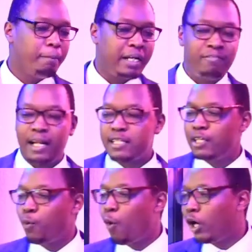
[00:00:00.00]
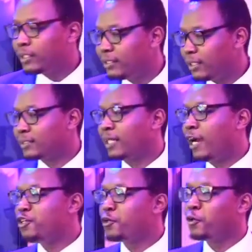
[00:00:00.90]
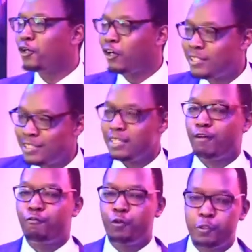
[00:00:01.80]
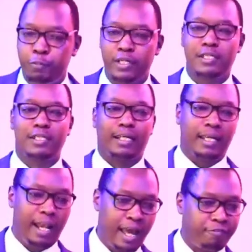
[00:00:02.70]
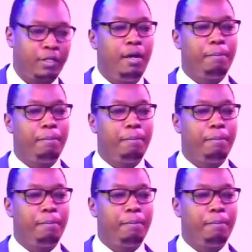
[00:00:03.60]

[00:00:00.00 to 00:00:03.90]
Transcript: but even as he walked in the sand, you could not see the footprints that he left